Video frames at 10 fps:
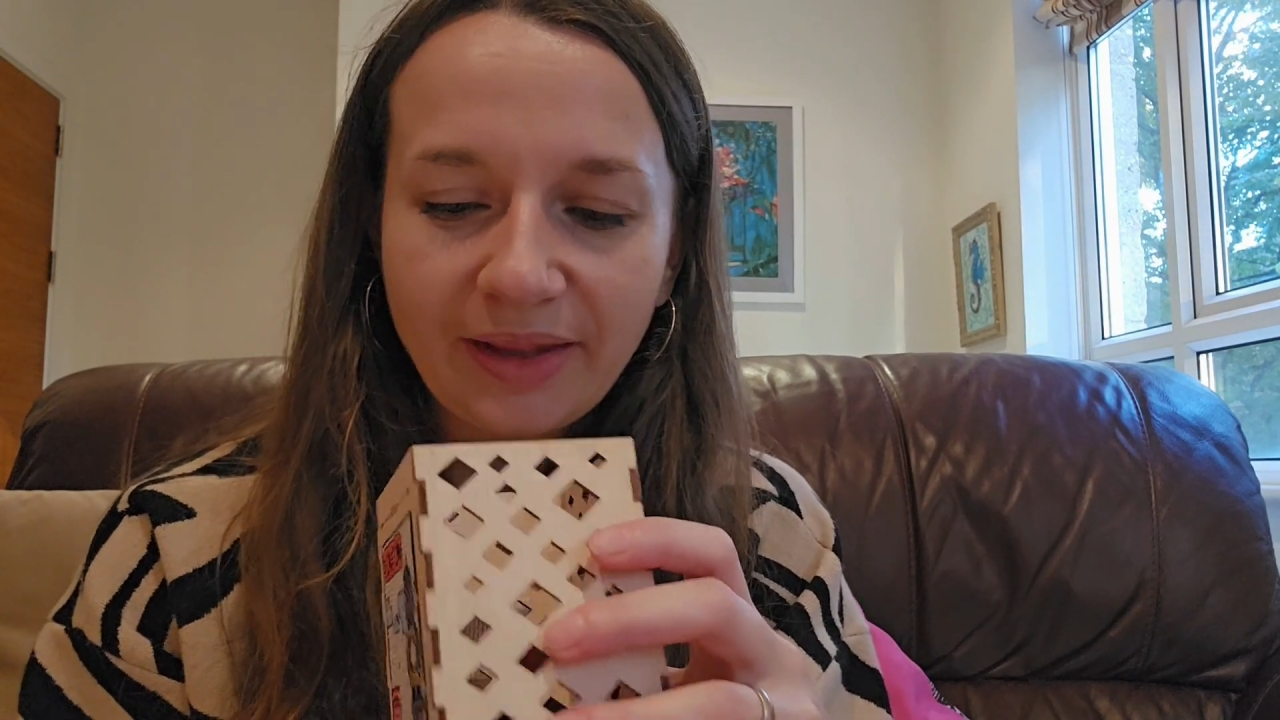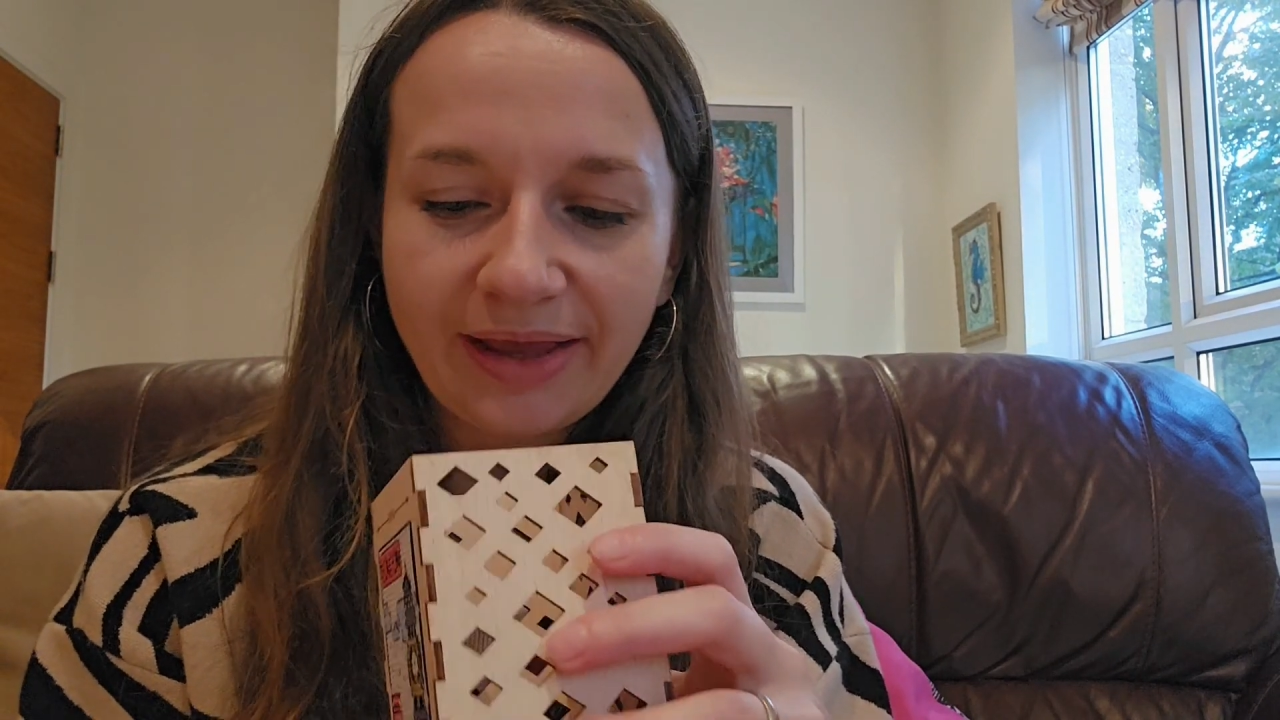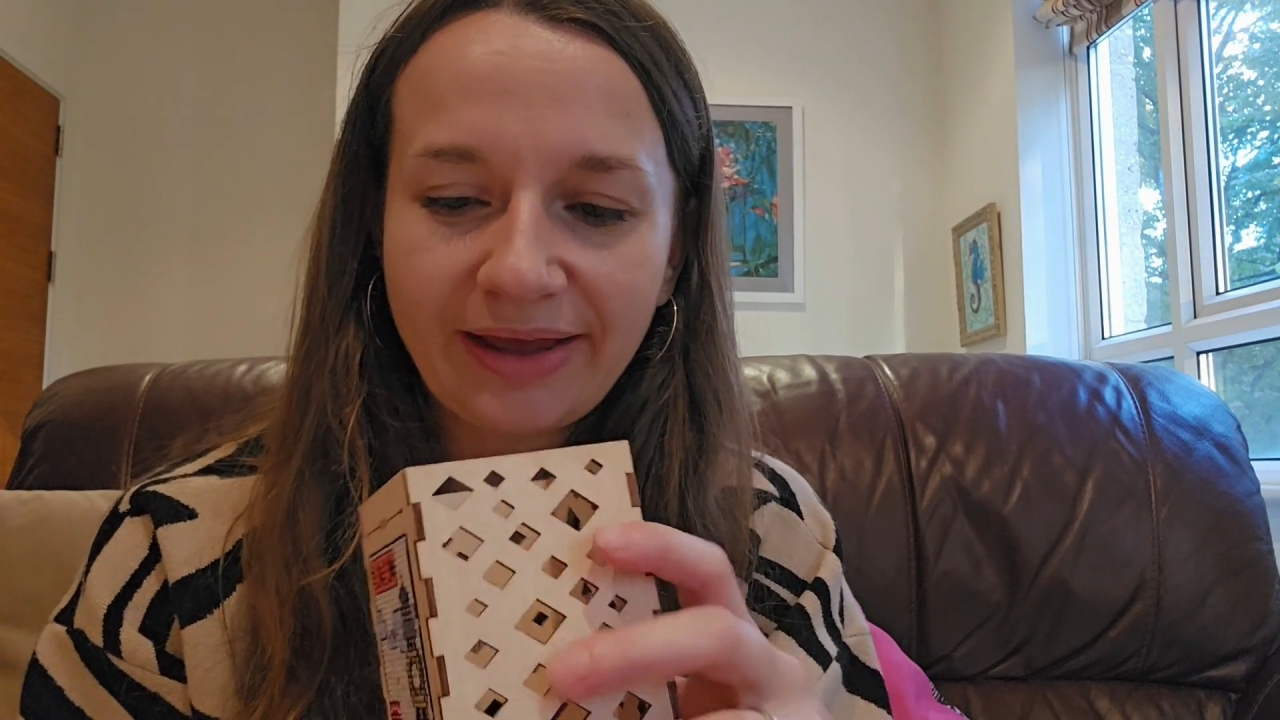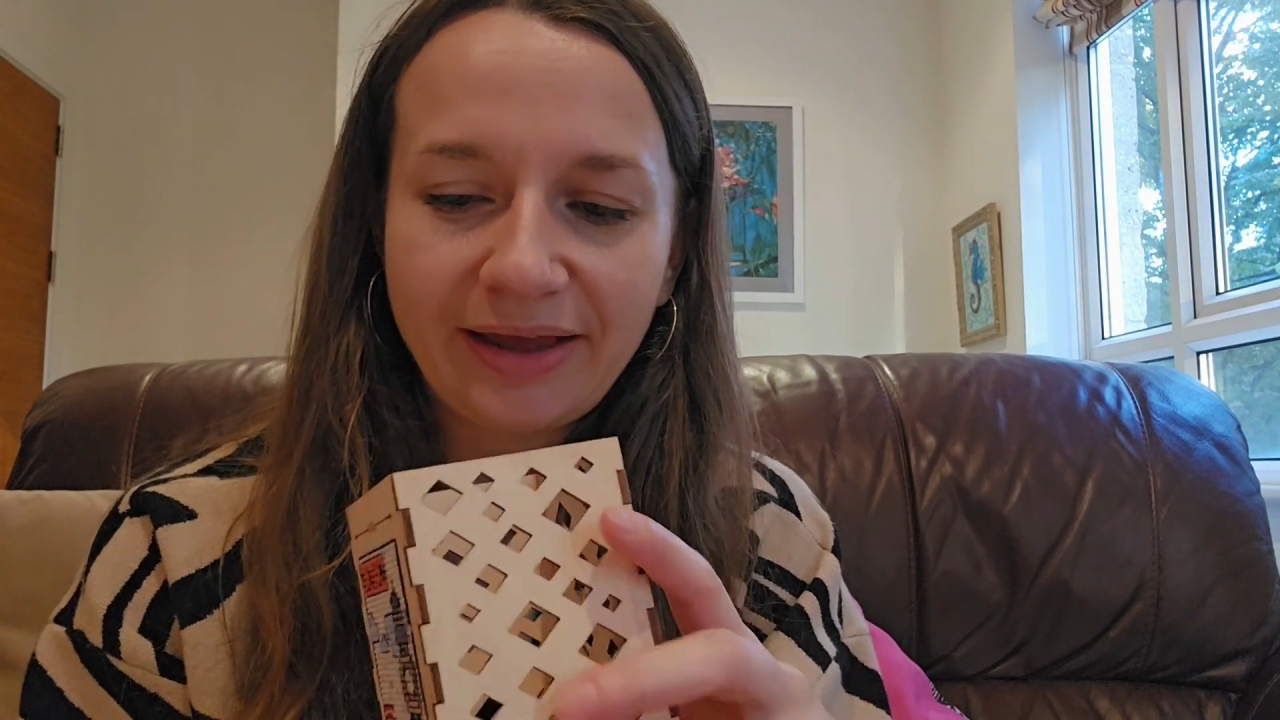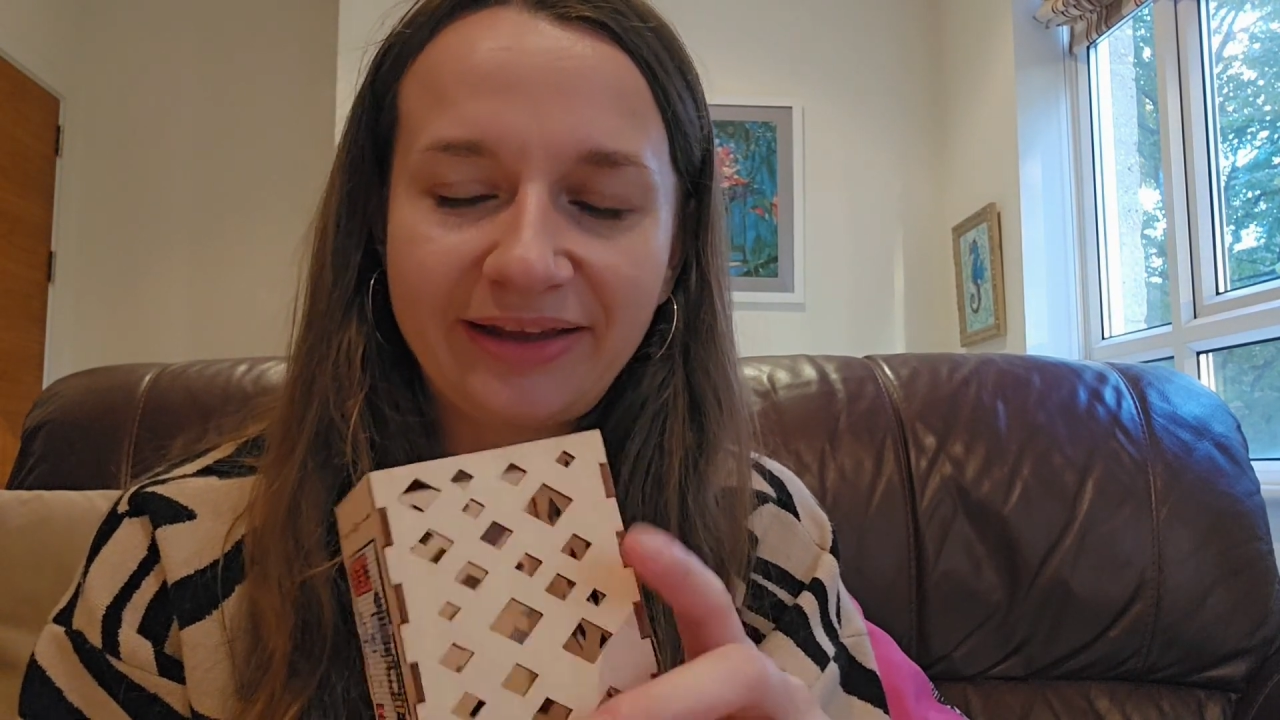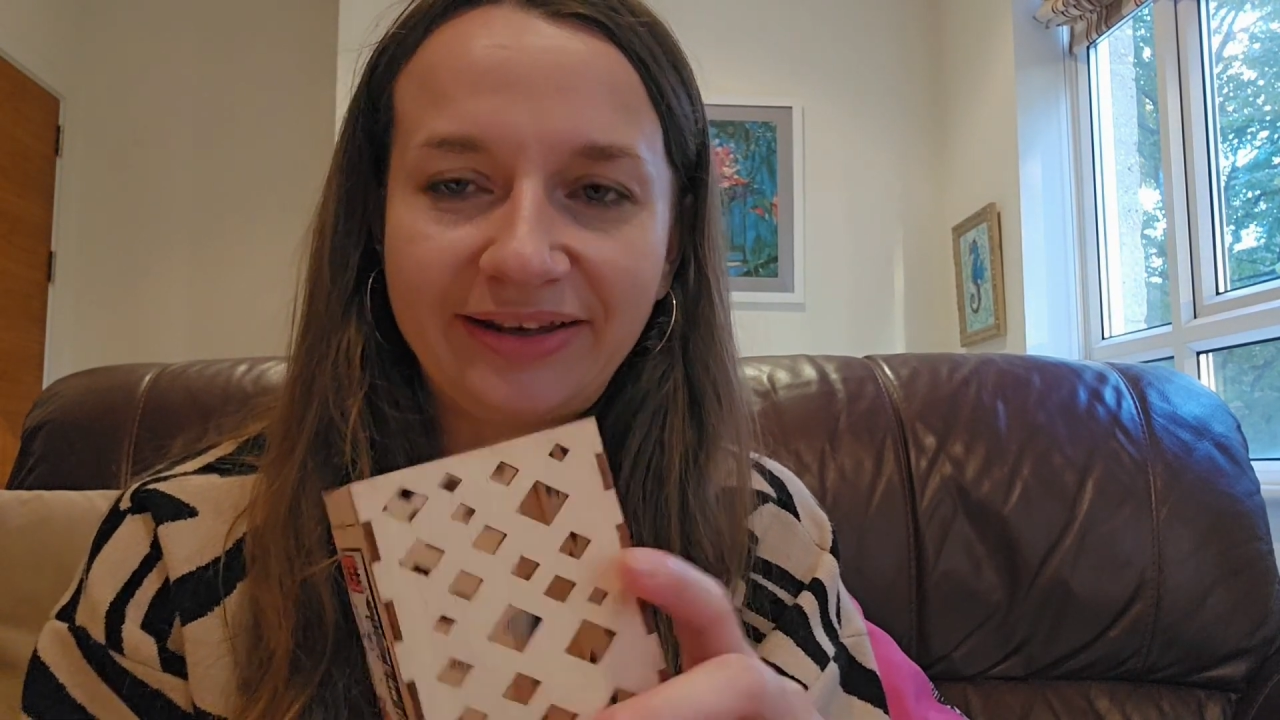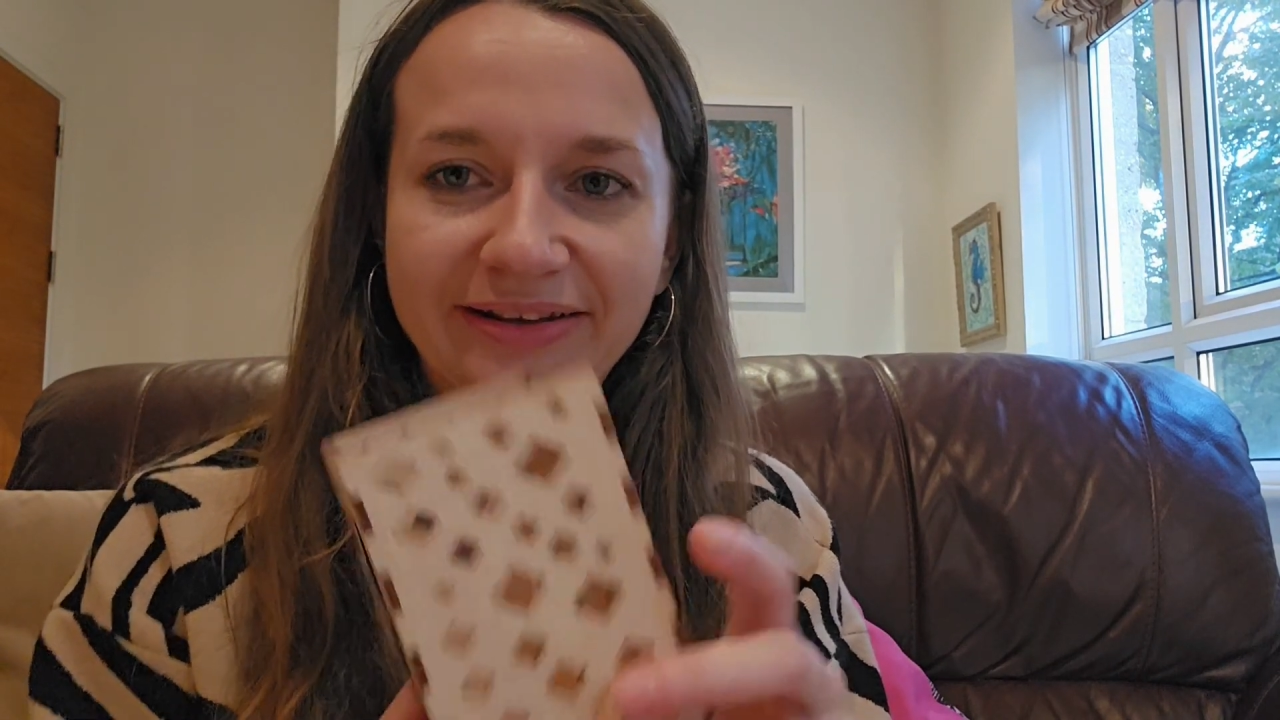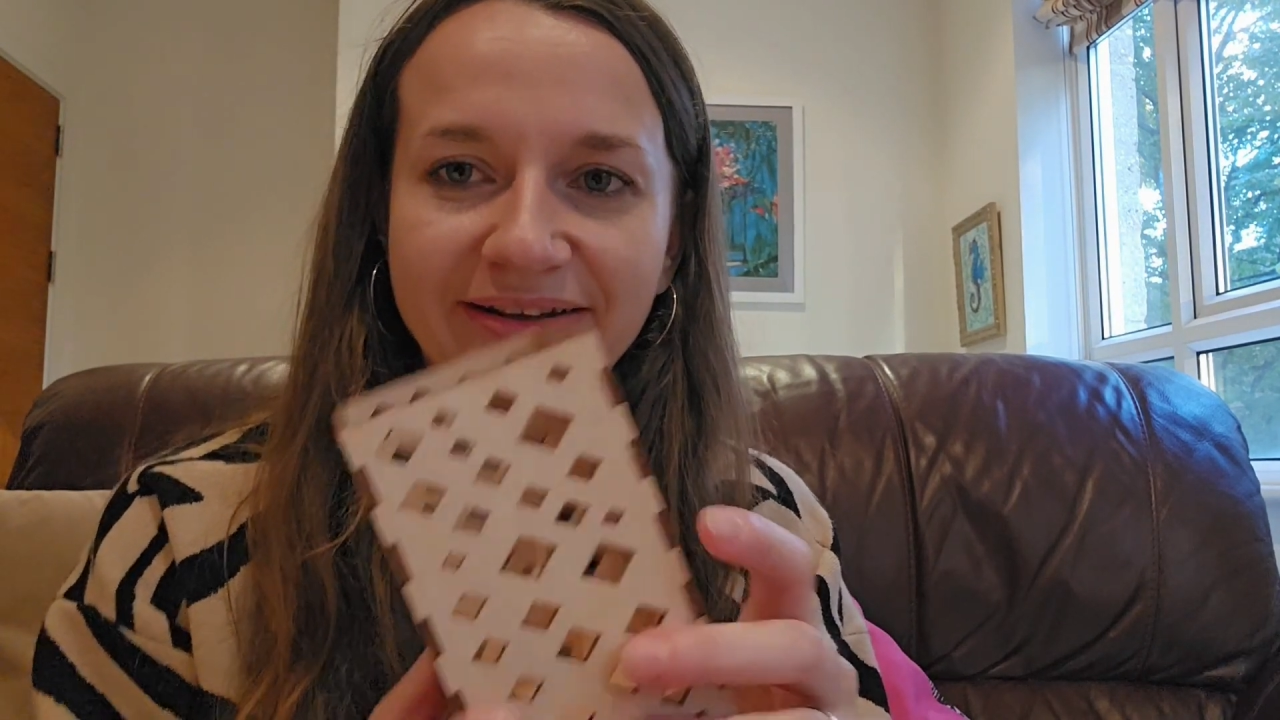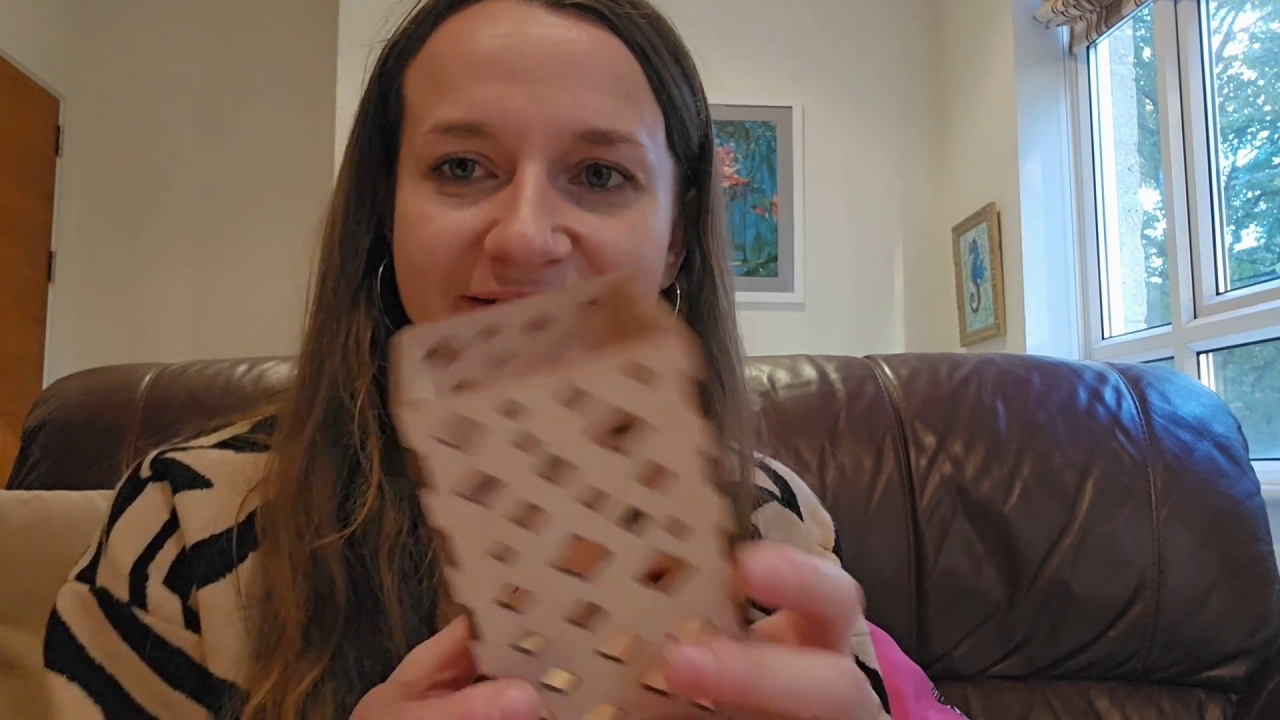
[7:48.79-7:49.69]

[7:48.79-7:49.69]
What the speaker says: And yeah,